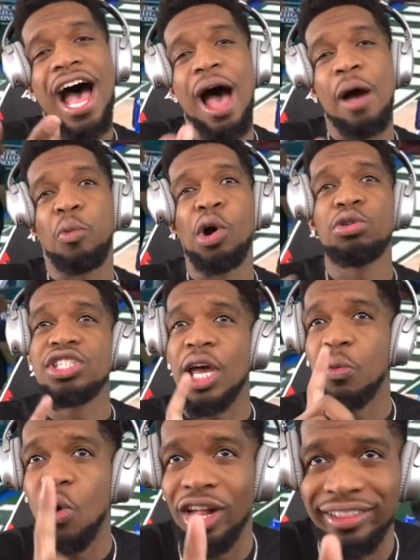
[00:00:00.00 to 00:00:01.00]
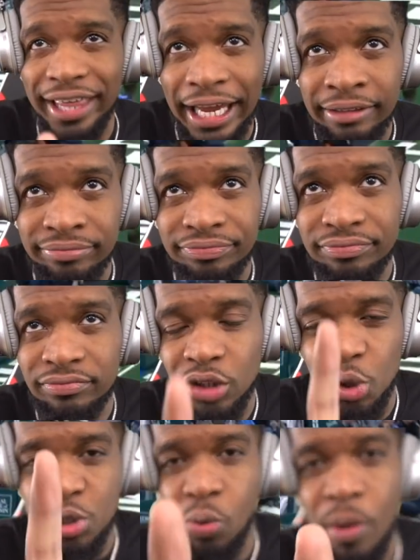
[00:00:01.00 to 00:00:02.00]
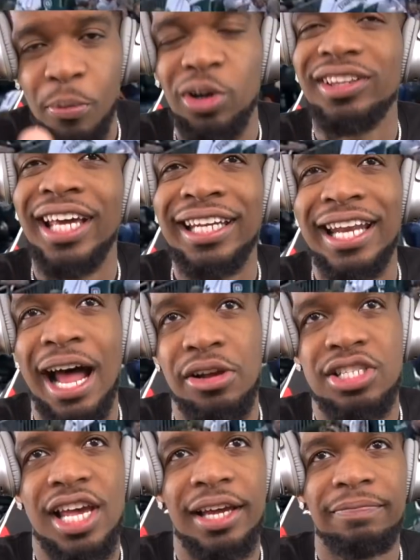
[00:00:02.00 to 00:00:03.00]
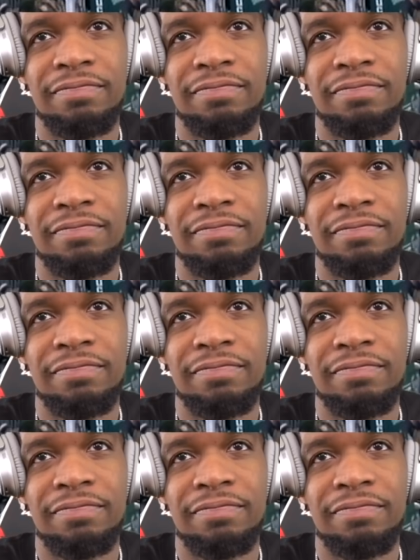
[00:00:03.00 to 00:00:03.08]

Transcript: I will say one thing. There is one more thing that I'll say,